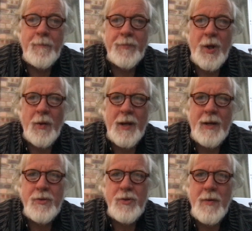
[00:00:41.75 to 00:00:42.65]

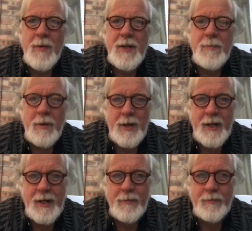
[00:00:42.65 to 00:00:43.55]
Although trying to raise
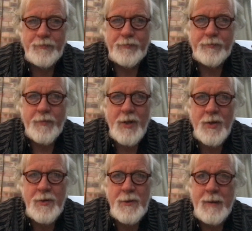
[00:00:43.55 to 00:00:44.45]
money
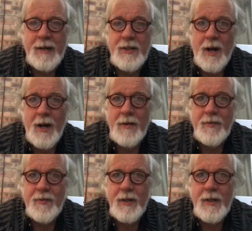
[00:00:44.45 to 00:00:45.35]
through Space Hive,
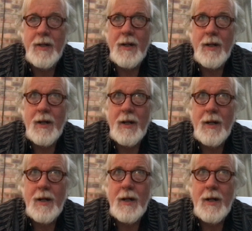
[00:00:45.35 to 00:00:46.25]

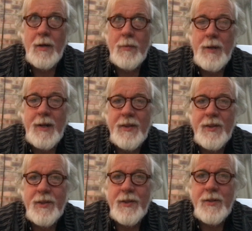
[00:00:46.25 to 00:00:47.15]
we need
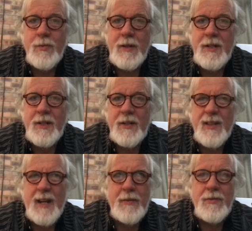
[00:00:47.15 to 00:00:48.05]

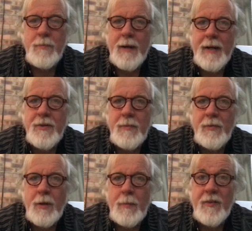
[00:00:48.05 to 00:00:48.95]
£20,000 and we've
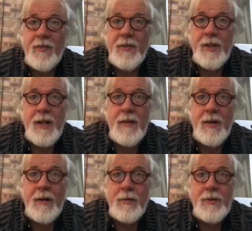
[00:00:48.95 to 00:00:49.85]
got about 15 of
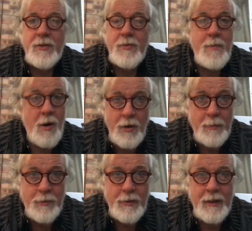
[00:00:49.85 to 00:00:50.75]
it, which is
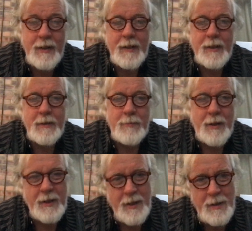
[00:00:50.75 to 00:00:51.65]
remarkable.
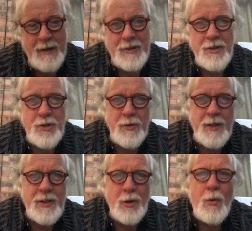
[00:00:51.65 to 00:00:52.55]
But you can imagine during
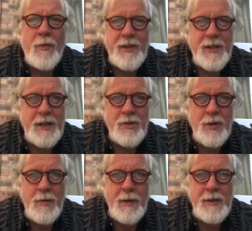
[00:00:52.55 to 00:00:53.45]
these COVID days
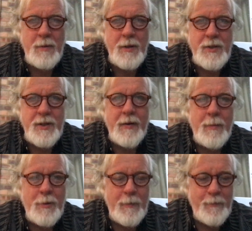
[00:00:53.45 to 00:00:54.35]
trying to raise money is terrible.